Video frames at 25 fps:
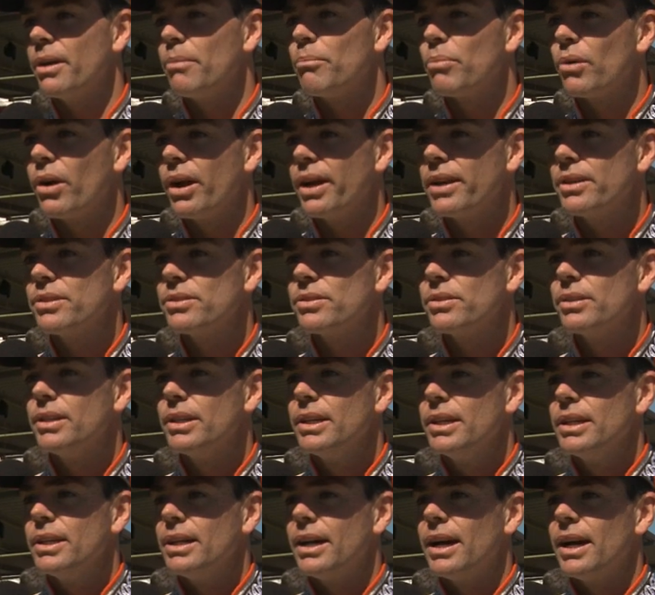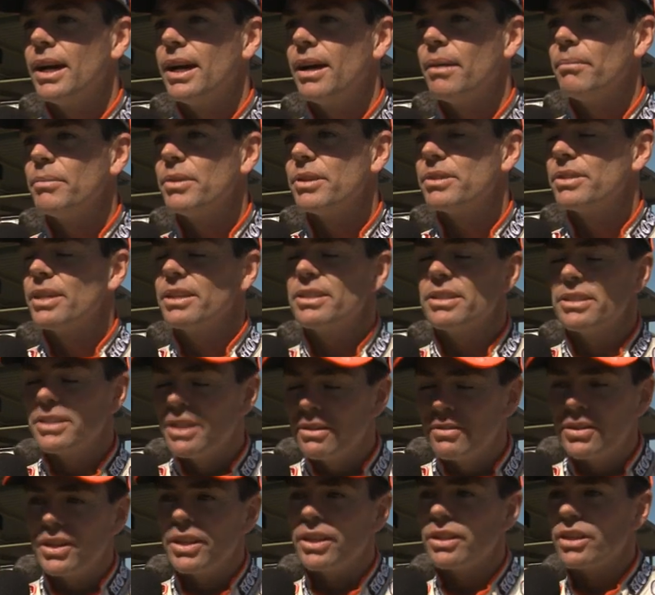Brakes, the
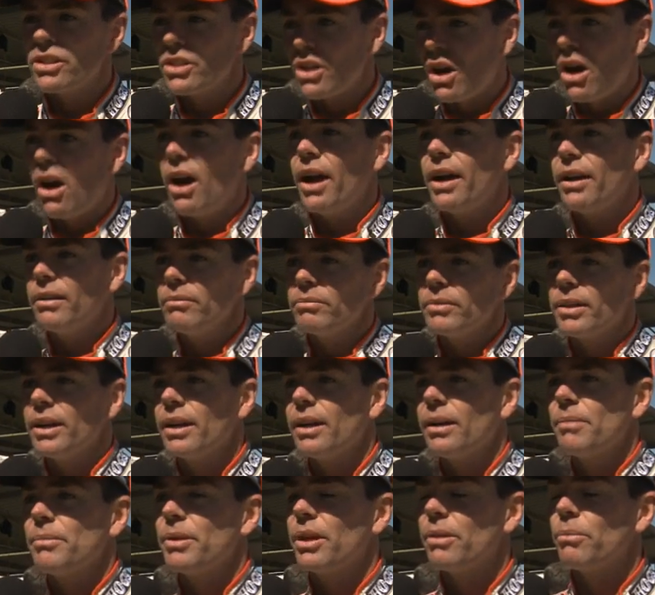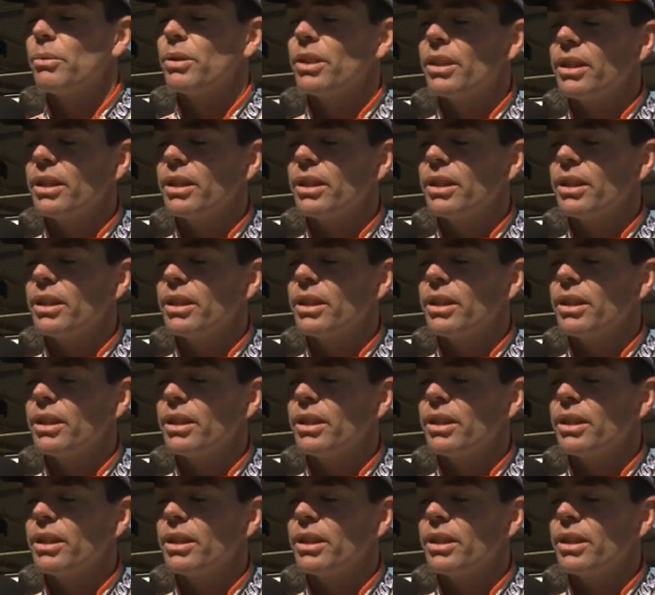sensitivity in the tyre, with